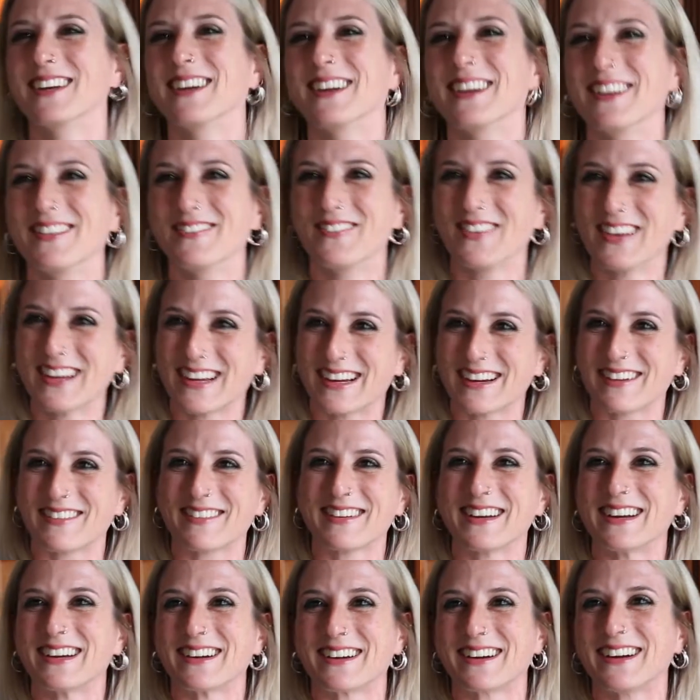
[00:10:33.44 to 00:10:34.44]
Yeah, no,
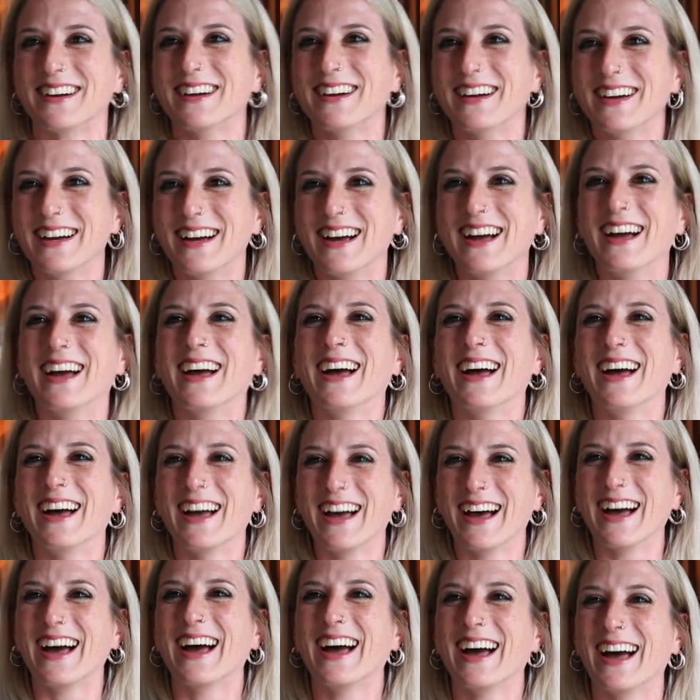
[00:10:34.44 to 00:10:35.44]
that would put a smile
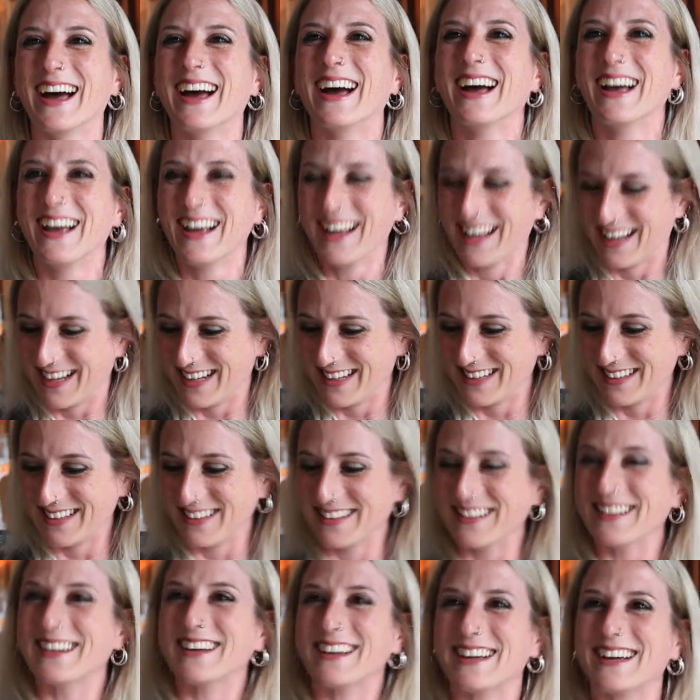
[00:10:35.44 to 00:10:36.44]
on my face as well,
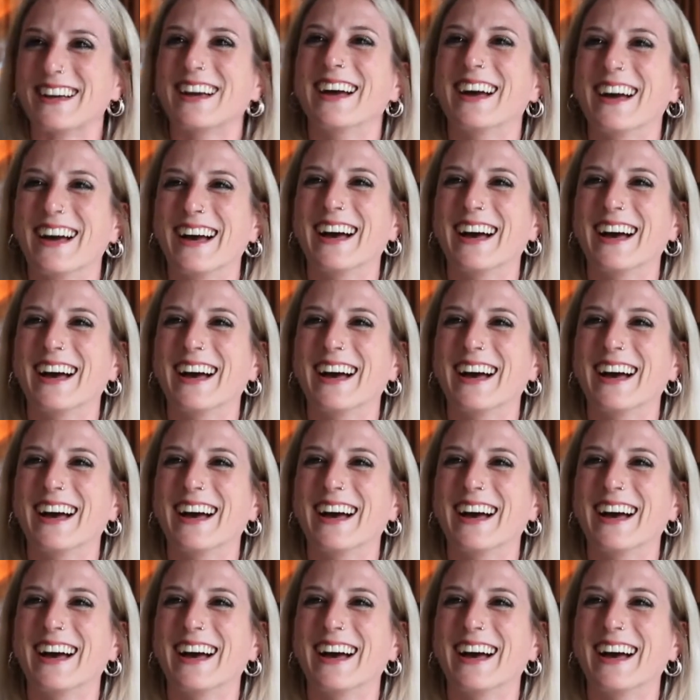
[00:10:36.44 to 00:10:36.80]
probably.